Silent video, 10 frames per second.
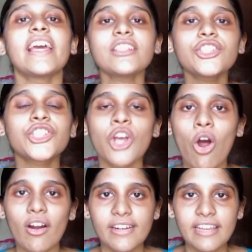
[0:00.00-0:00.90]
In
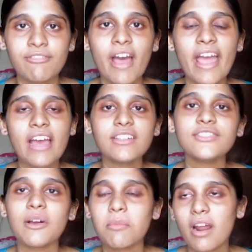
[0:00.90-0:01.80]
short, if I had to
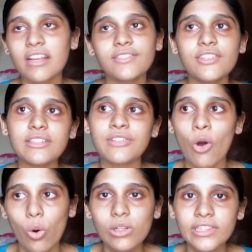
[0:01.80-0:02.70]
summarize this
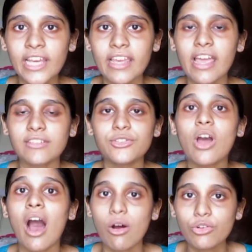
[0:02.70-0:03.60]
whole thing as to
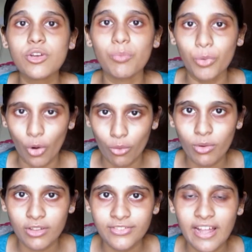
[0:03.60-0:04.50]
how to
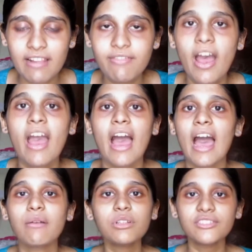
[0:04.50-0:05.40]
improve yourself,
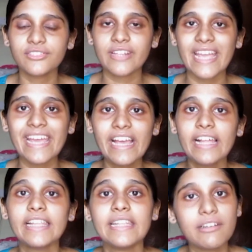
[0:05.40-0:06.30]
I would say
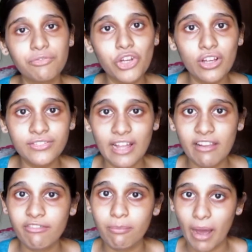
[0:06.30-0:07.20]
lift
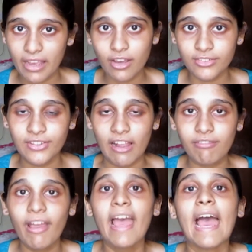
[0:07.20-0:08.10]
yourself by yourself.
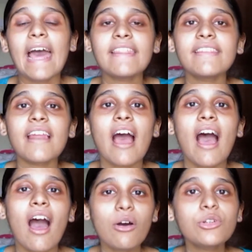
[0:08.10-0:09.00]
And
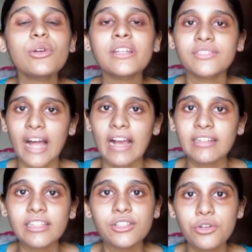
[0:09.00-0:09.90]
how to
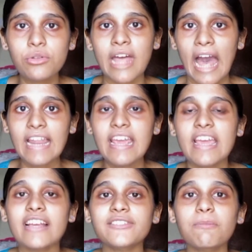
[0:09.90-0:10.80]
exactly do that
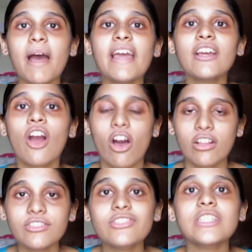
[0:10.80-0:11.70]
is by
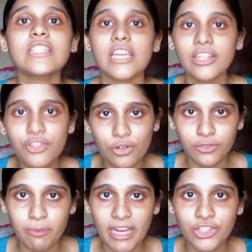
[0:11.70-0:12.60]
constant
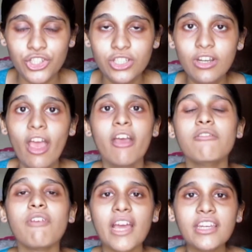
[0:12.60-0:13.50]
introspection,
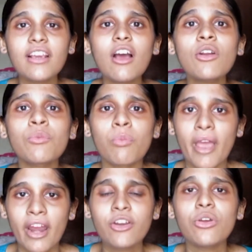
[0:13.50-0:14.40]
finding out
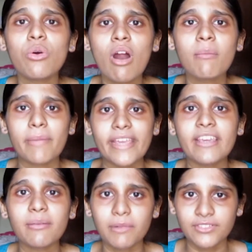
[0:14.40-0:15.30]
where you are
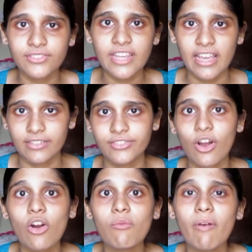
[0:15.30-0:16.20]
making mistakes
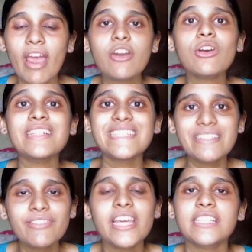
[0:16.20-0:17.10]
or where you are
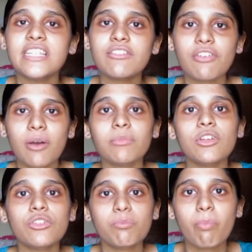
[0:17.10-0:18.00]
deviating from
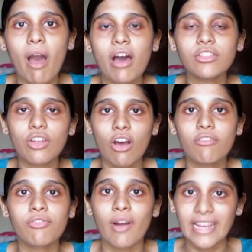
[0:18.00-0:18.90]
the path
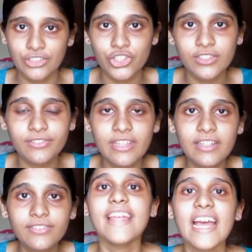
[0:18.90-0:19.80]
of
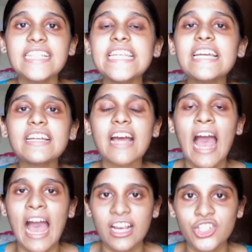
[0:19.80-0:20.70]
righteousness, then take
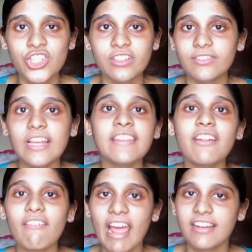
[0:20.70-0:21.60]
actions in
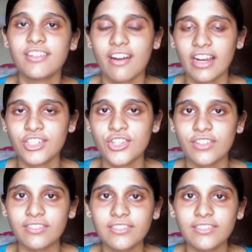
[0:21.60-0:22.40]
the right direction.